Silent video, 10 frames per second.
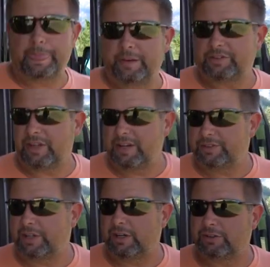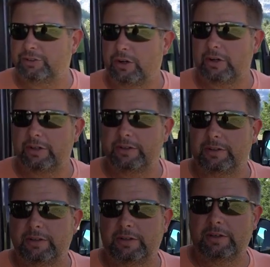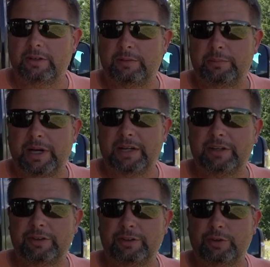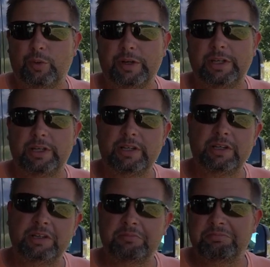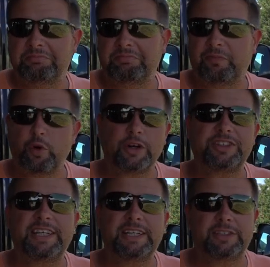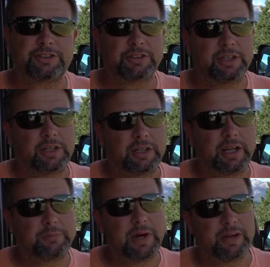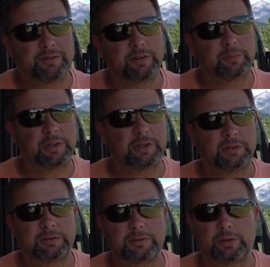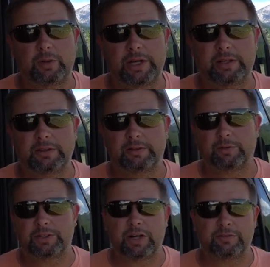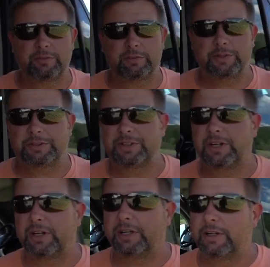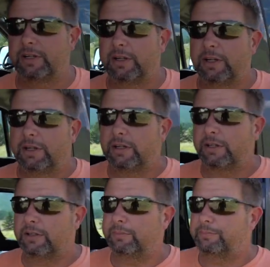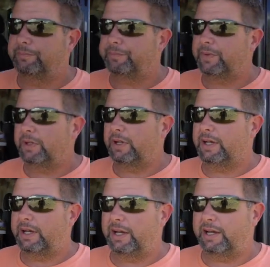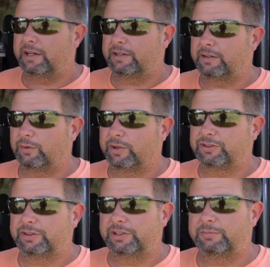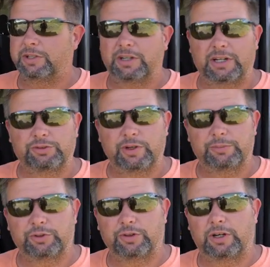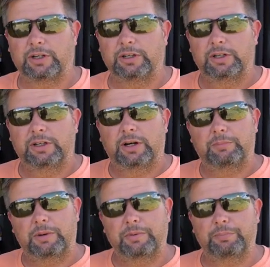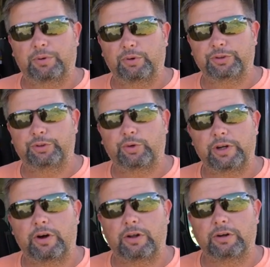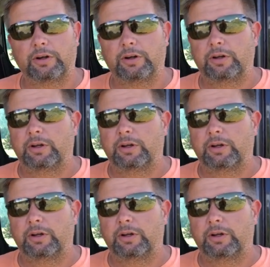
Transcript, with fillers: This lifestyle started back in 2014-ish. Came back from Kuwait, retired from the military, and I had originally my Dodge Ram truck, a bumper pull toy hauler,